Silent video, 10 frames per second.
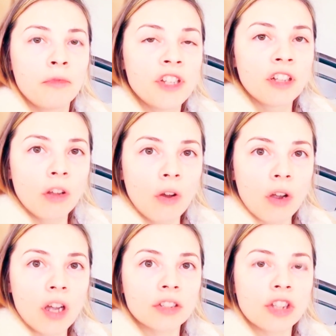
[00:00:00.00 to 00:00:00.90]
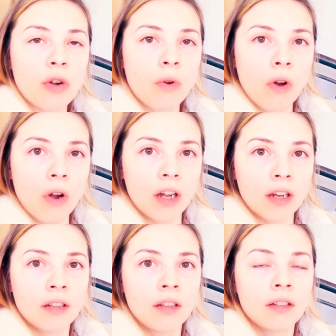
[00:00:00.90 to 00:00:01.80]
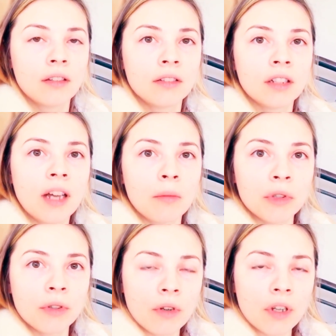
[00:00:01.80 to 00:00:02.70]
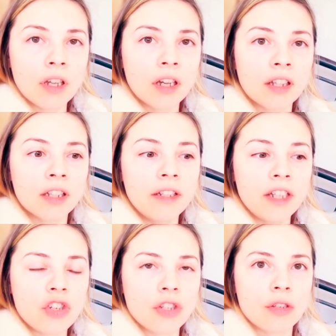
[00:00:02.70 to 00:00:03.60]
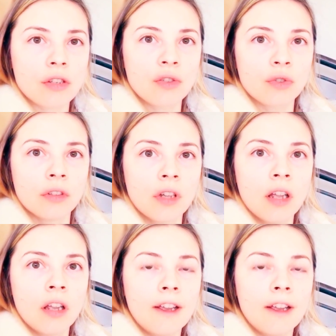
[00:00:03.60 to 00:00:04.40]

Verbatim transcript: In other words, consciousness took control over me as a personality